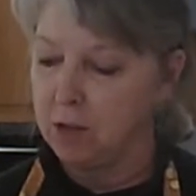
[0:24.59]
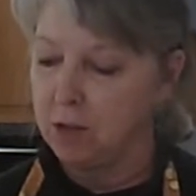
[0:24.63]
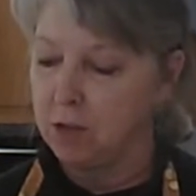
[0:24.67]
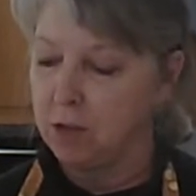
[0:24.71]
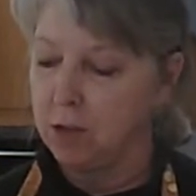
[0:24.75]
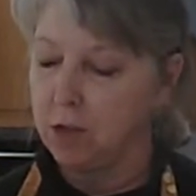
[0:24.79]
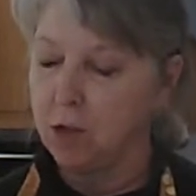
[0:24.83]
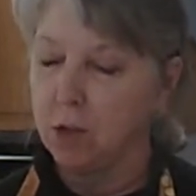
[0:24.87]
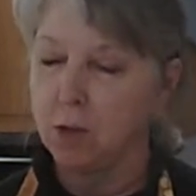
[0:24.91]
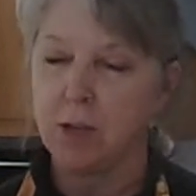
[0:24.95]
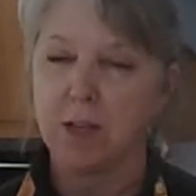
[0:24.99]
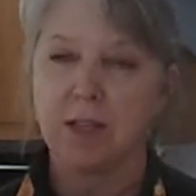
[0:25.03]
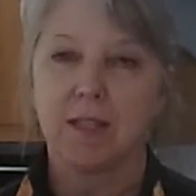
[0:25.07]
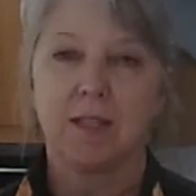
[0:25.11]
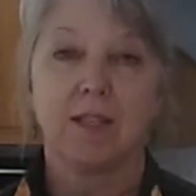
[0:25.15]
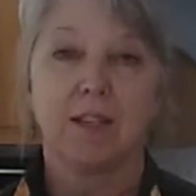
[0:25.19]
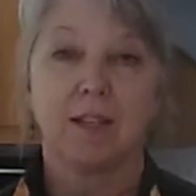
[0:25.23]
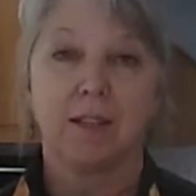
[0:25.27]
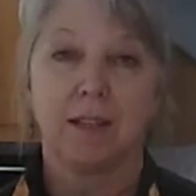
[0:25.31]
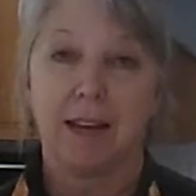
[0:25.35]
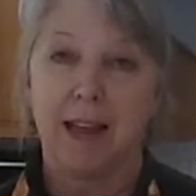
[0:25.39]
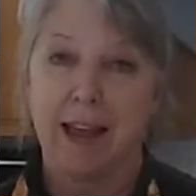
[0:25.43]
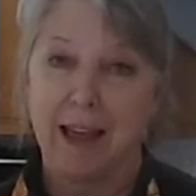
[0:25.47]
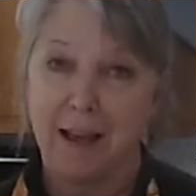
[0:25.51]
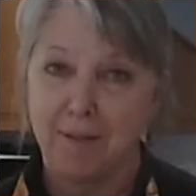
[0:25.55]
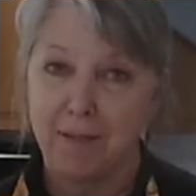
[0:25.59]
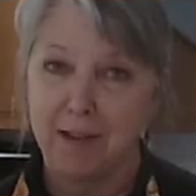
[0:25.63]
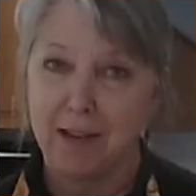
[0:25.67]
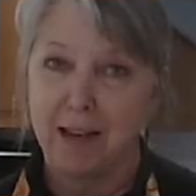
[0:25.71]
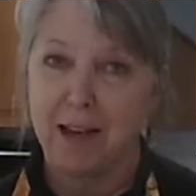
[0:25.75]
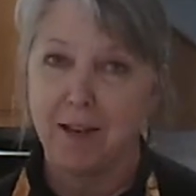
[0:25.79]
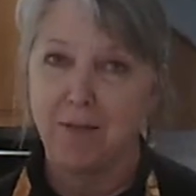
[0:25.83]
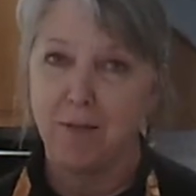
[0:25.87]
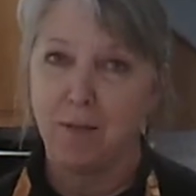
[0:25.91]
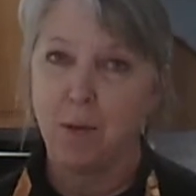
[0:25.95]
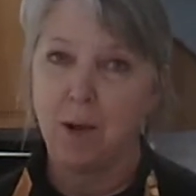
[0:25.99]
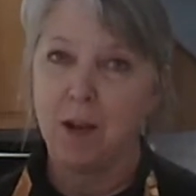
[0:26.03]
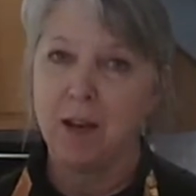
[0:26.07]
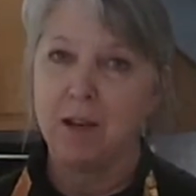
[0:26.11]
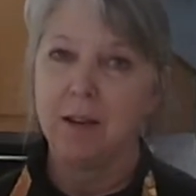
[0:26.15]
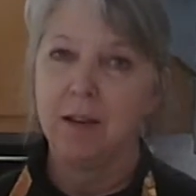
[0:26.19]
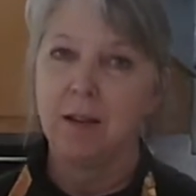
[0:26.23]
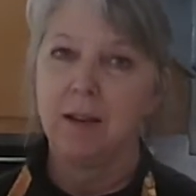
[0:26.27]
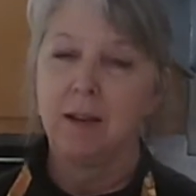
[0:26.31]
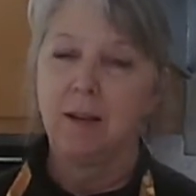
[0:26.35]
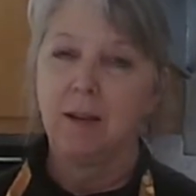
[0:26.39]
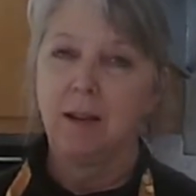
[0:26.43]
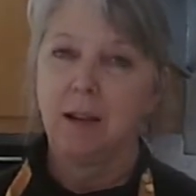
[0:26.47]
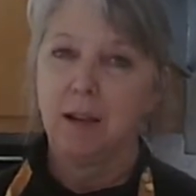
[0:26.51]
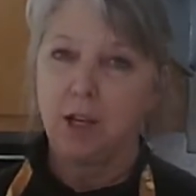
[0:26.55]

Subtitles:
You don't necessarily have to have one.